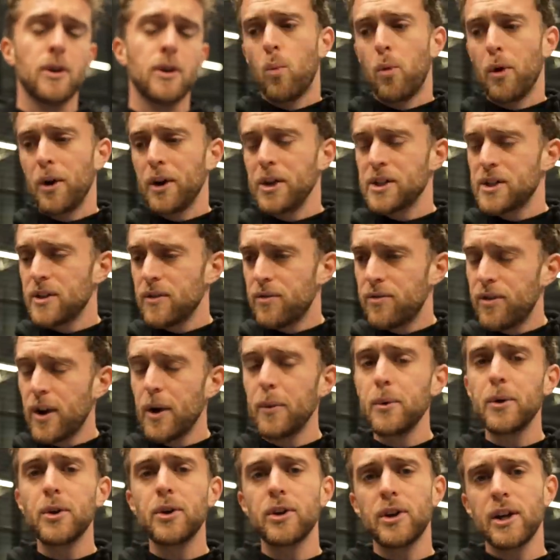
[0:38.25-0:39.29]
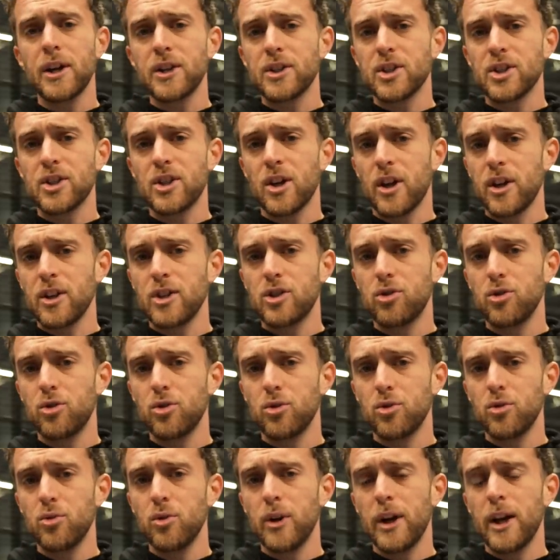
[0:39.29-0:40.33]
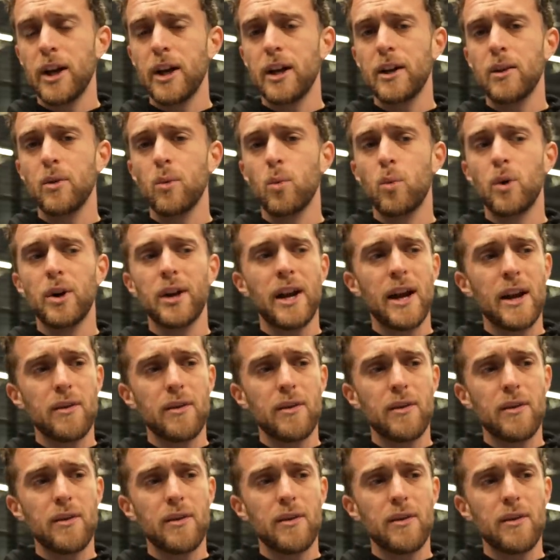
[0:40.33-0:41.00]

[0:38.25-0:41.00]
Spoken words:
What is a very good exercise to do and what